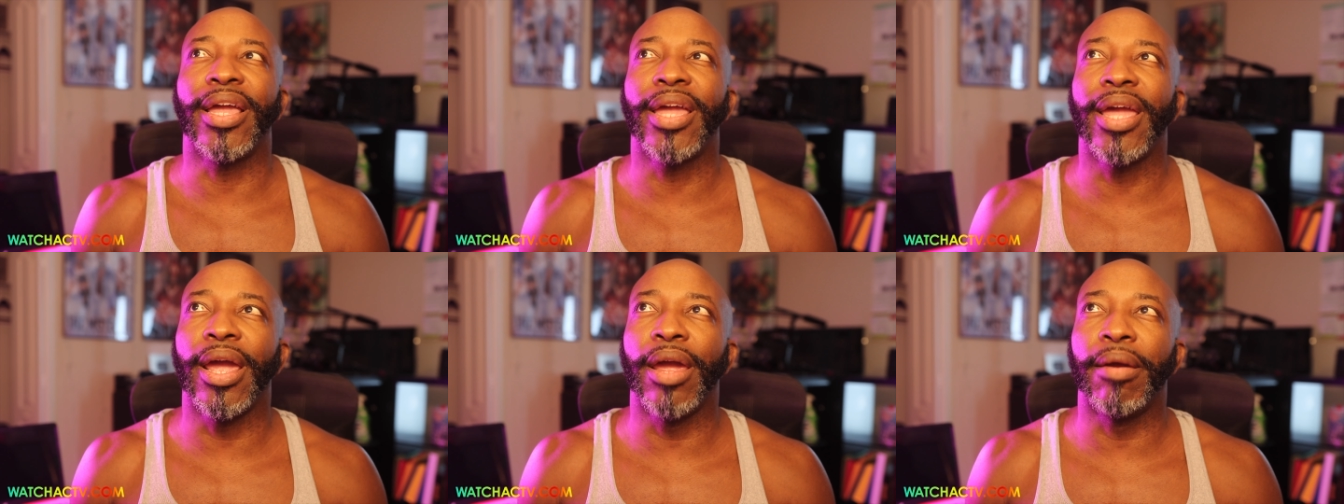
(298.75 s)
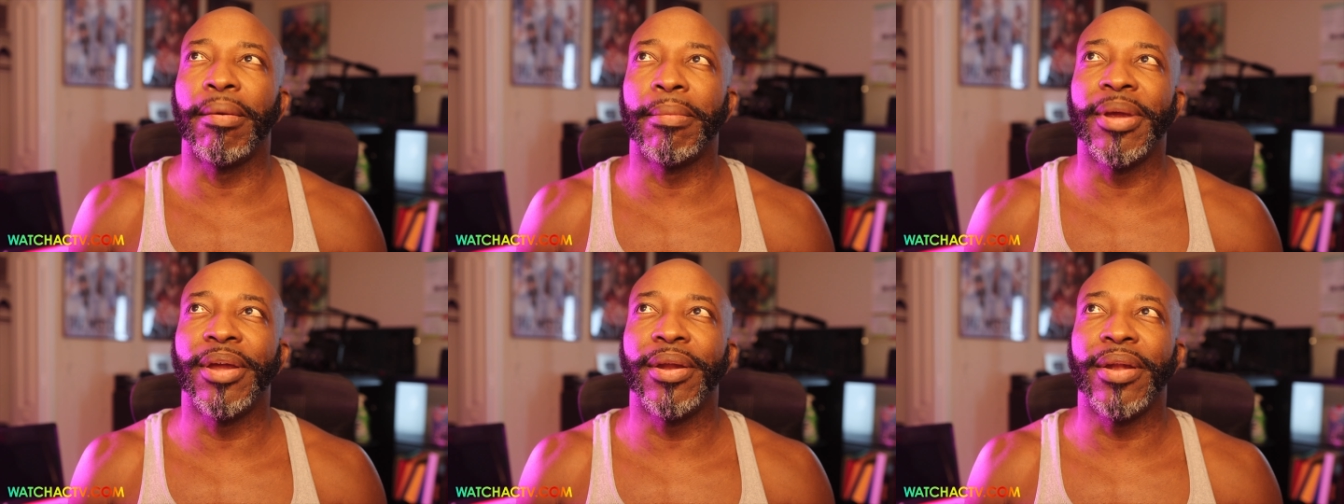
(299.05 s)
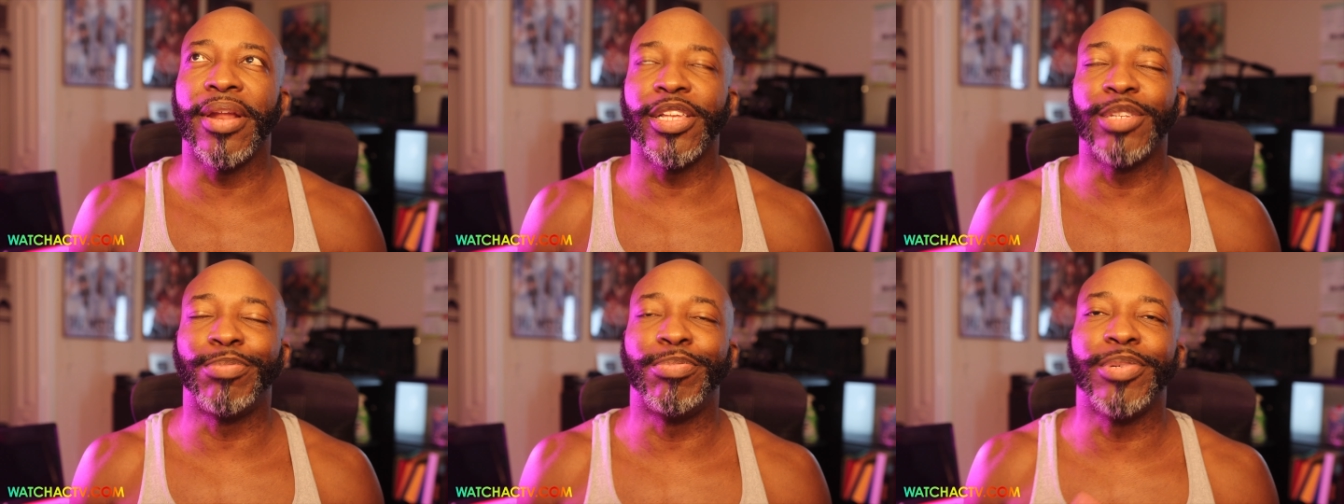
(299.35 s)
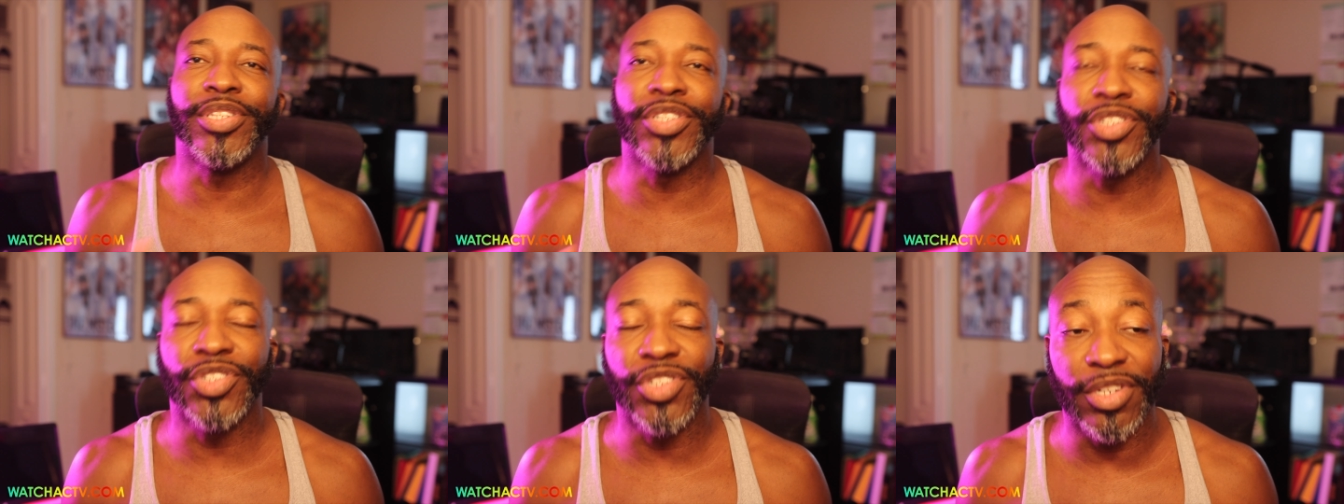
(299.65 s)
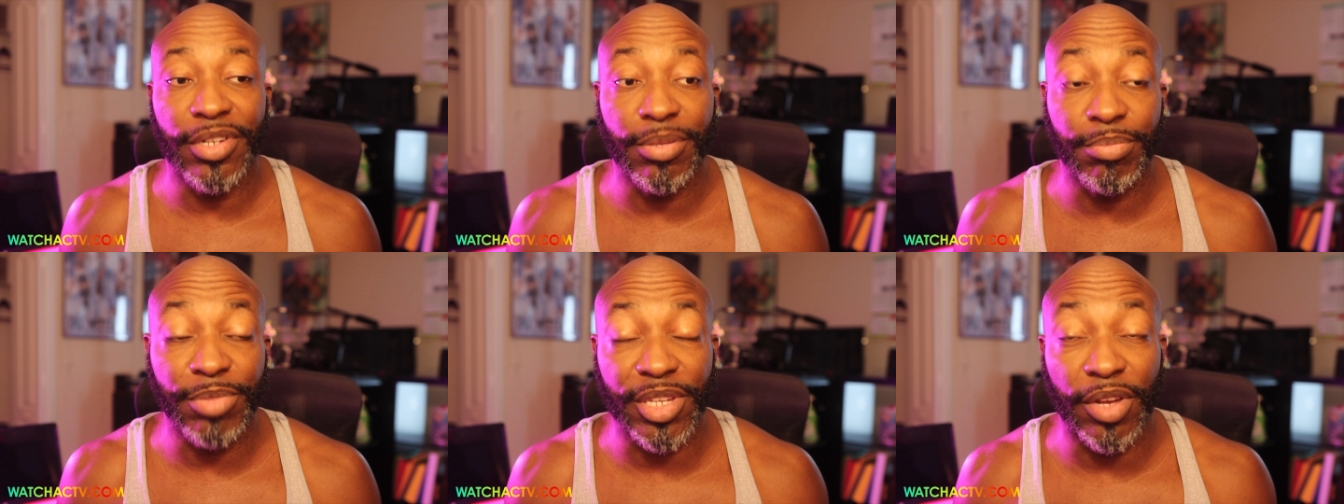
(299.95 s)
Cameron has
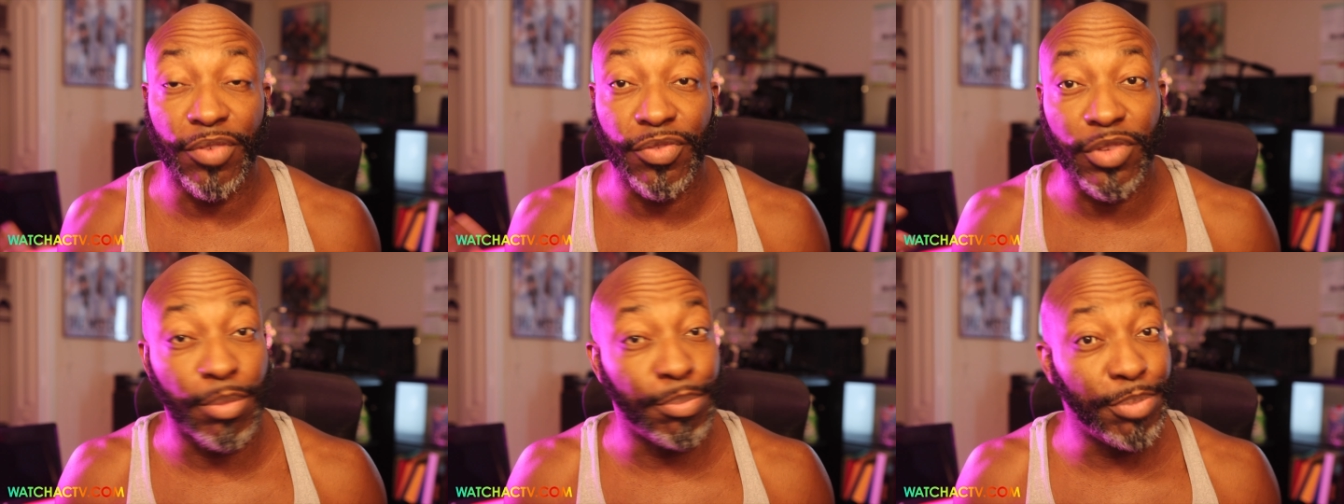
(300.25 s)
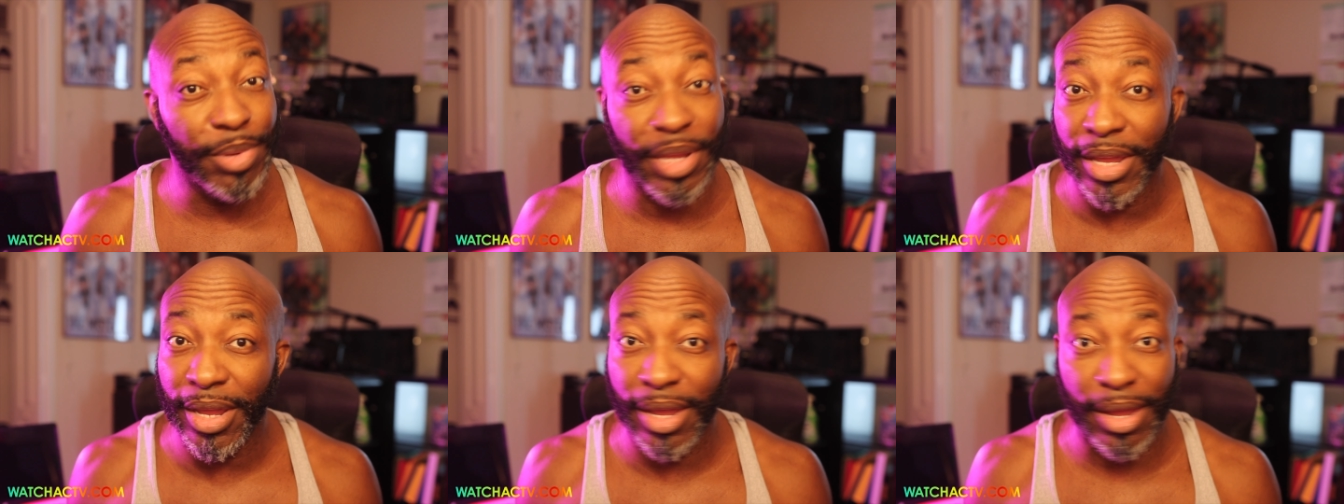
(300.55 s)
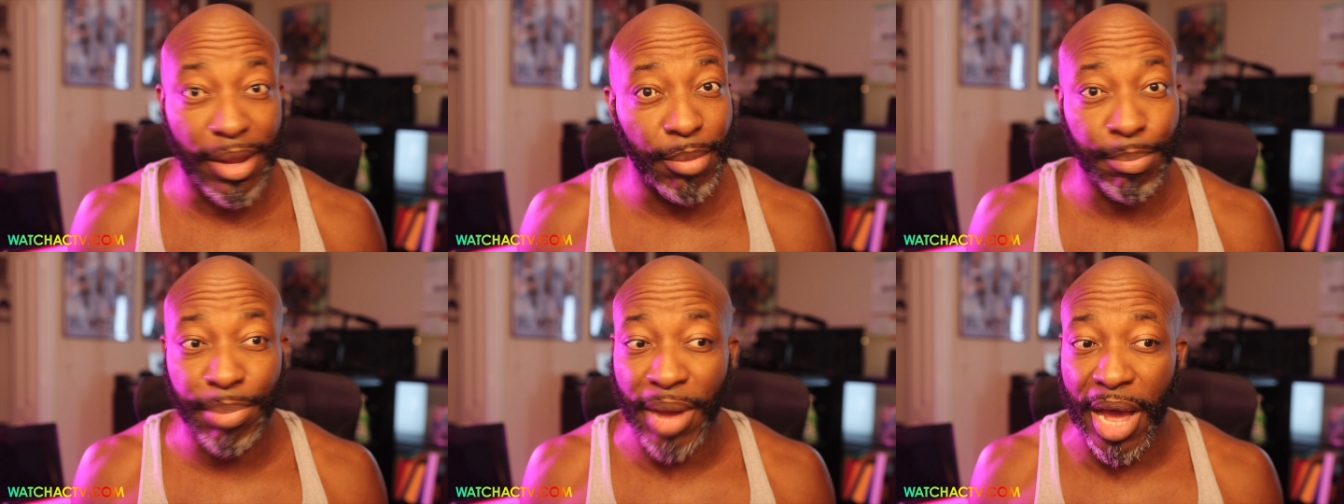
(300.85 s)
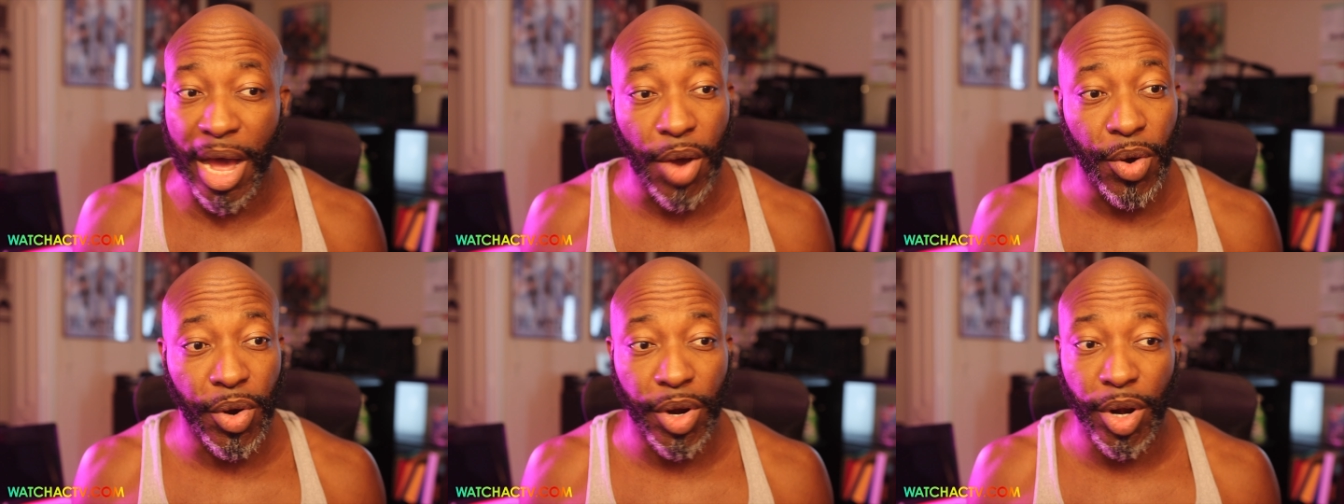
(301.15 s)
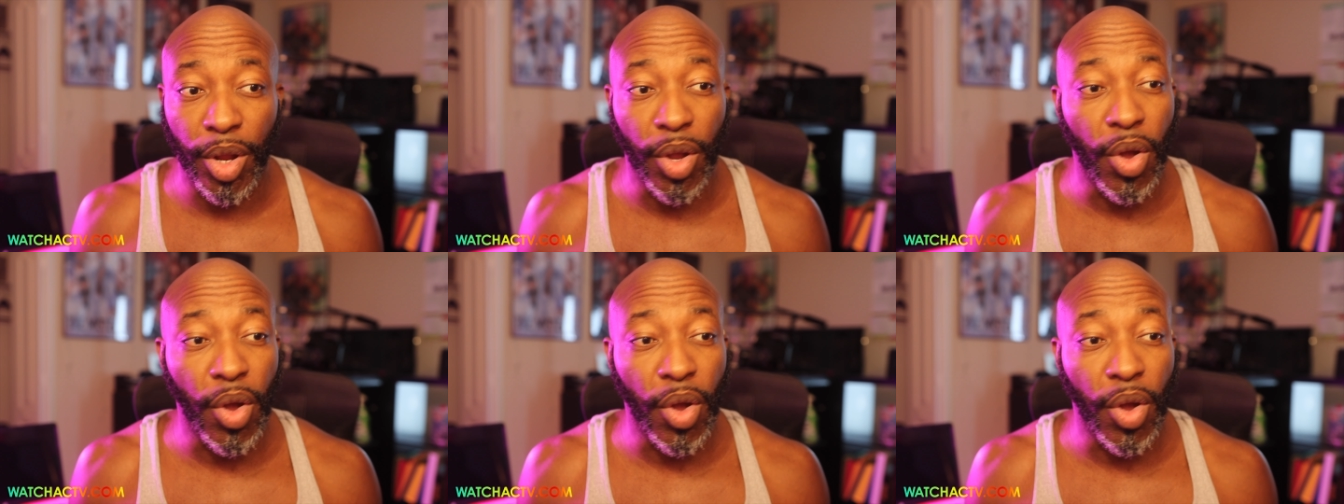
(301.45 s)
positioned himself to be in power,